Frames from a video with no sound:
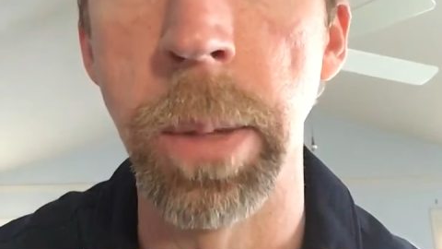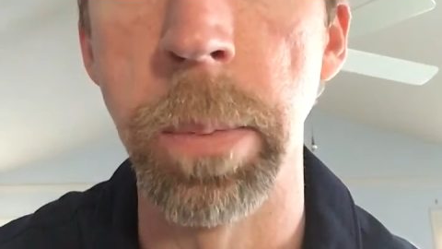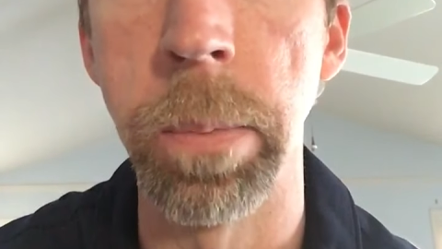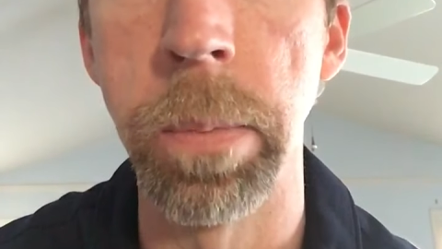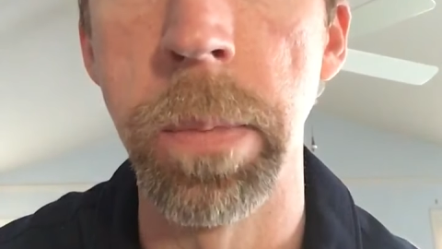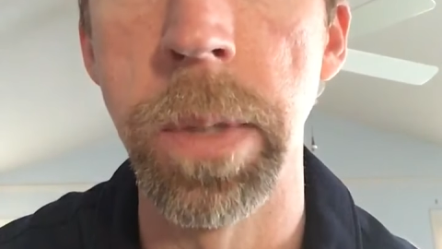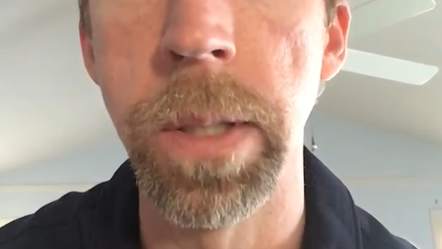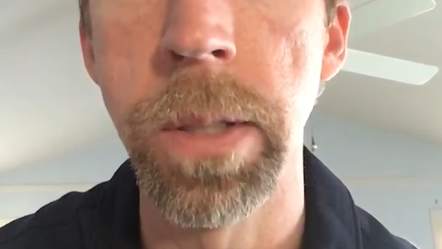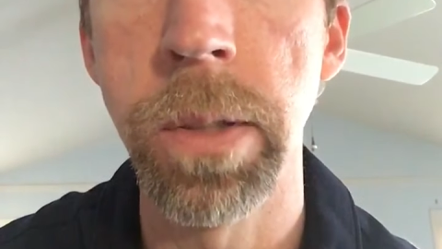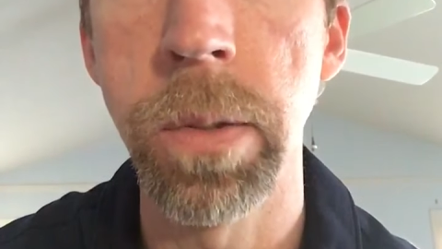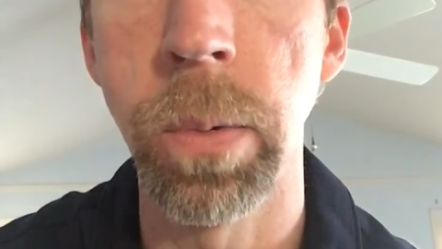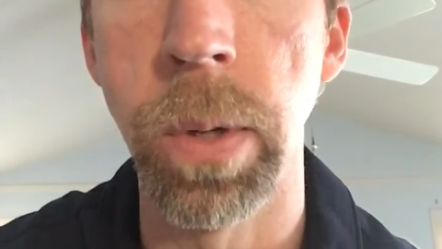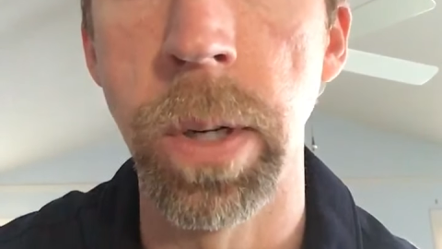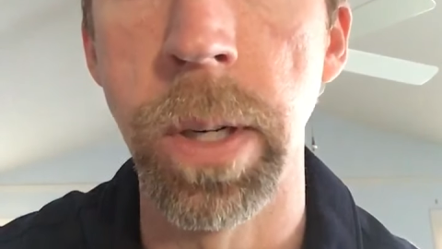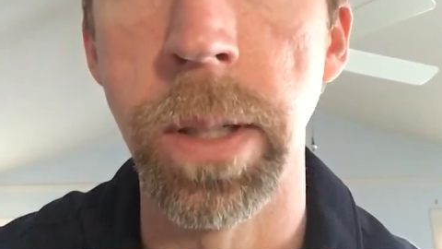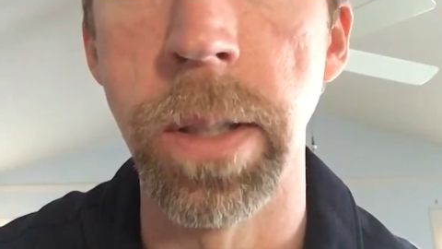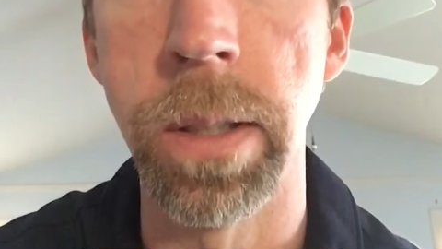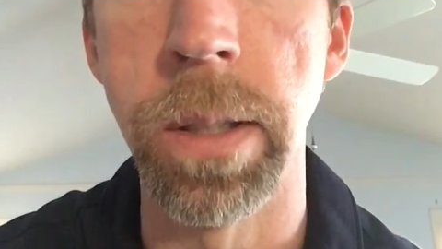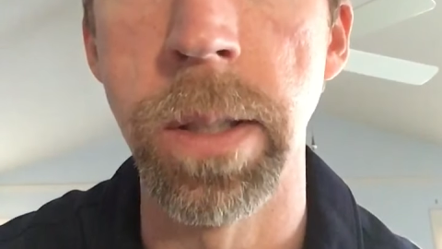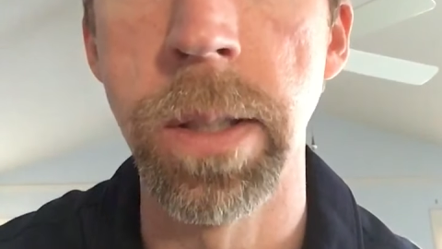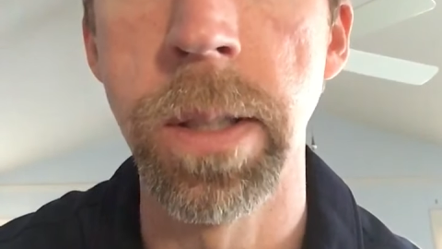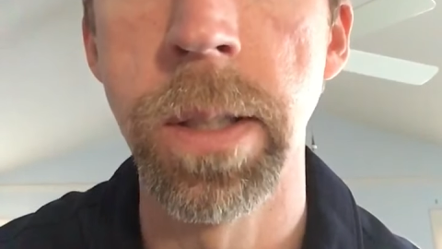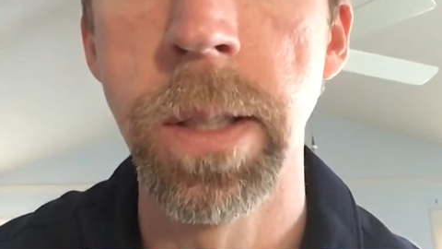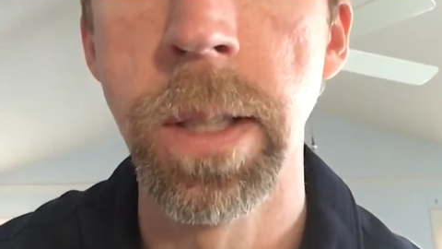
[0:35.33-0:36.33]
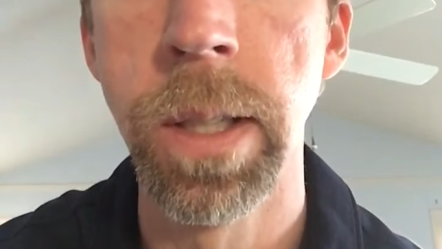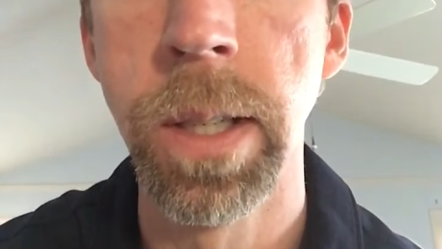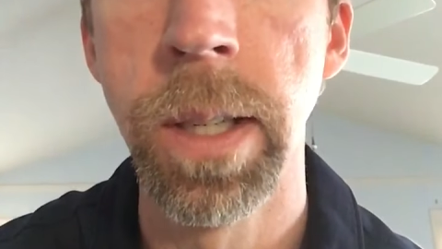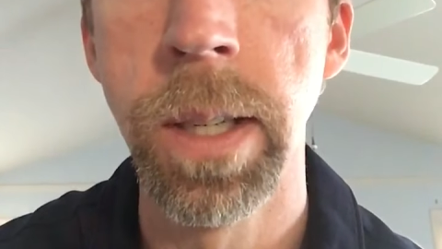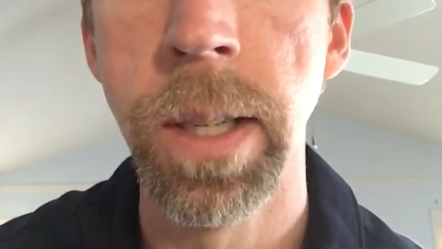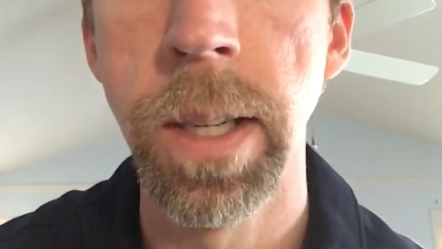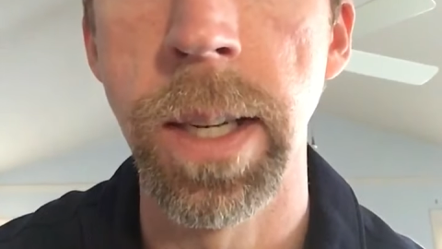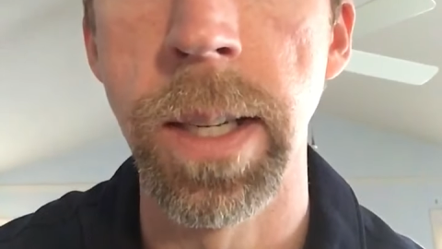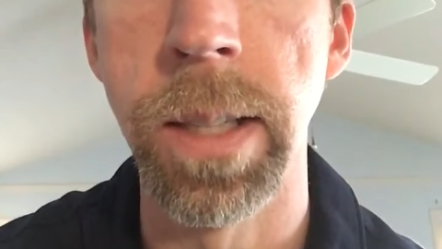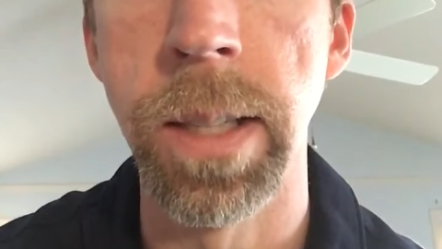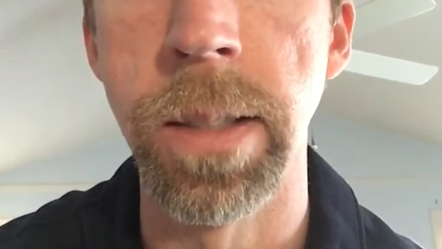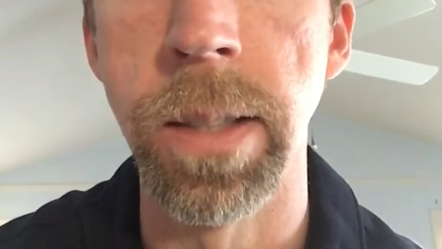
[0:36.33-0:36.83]
It's where it's
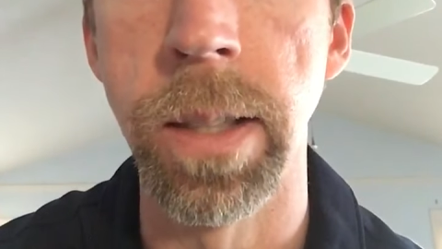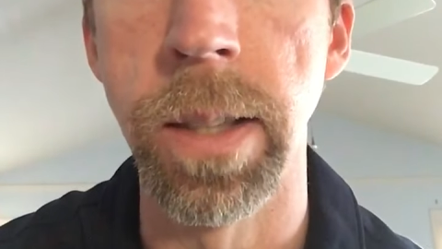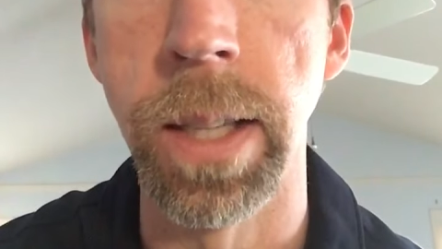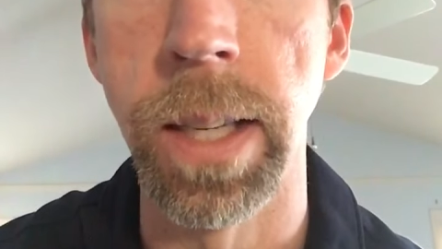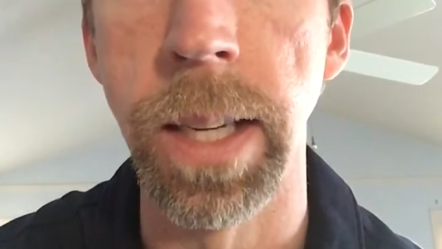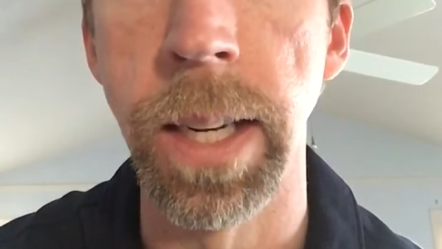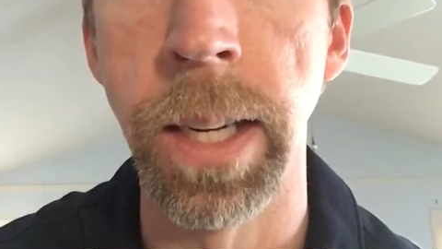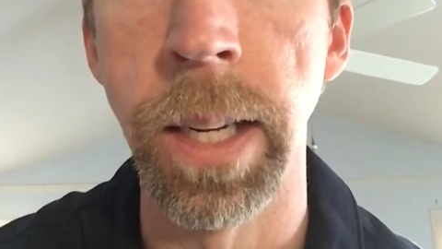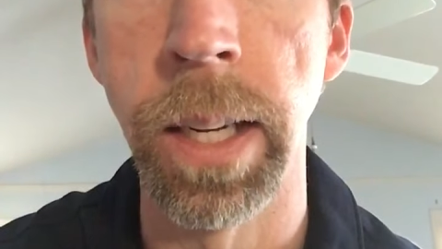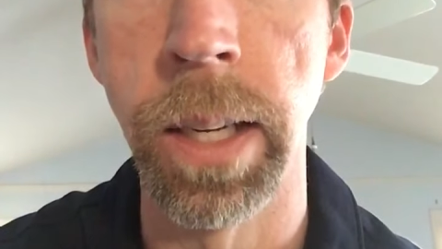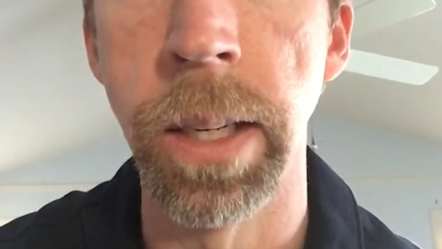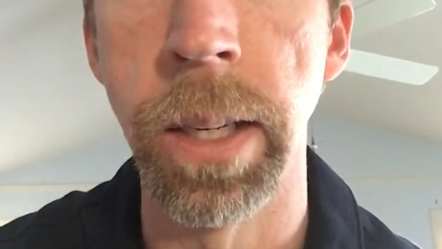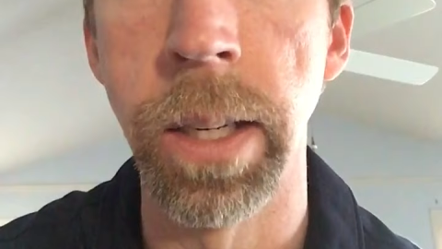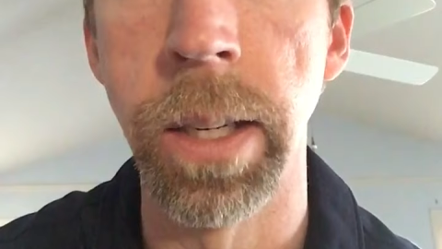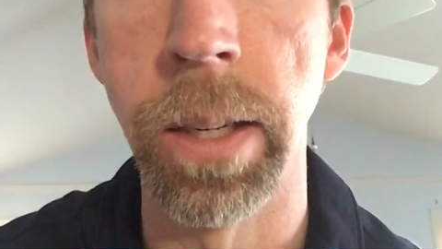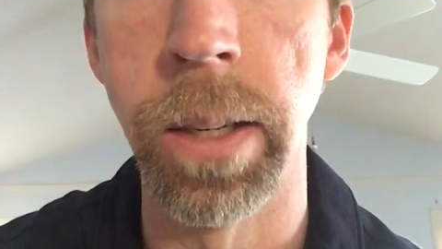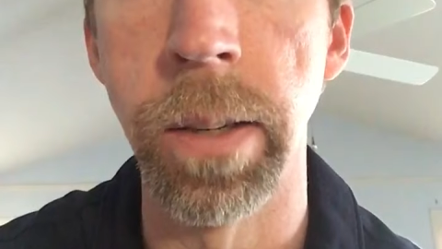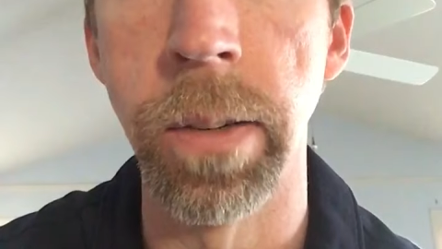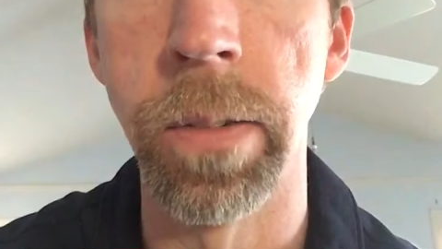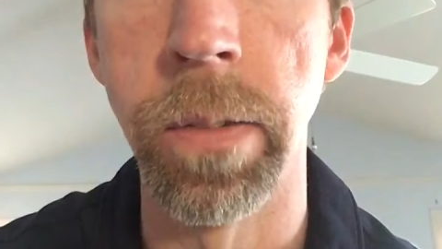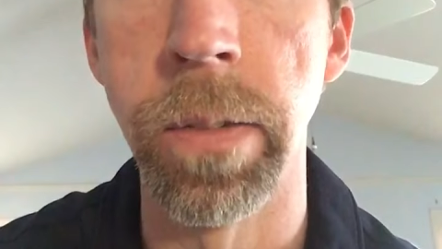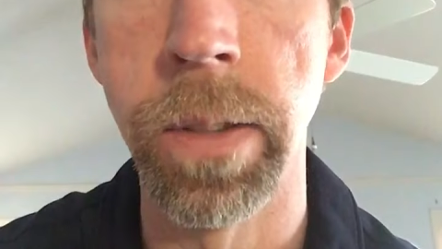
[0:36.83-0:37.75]
at the end of